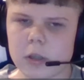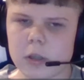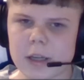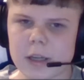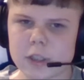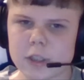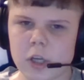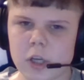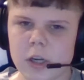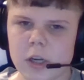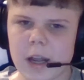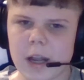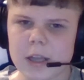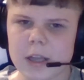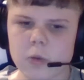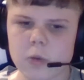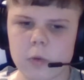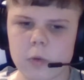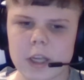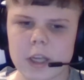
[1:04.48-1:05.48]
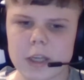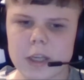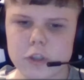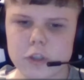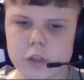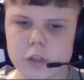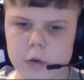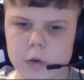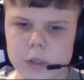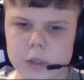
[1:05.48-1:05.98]
election next week in
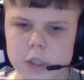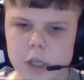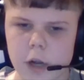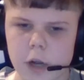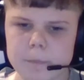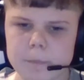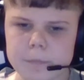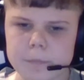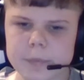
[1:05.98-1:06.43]
Georgia.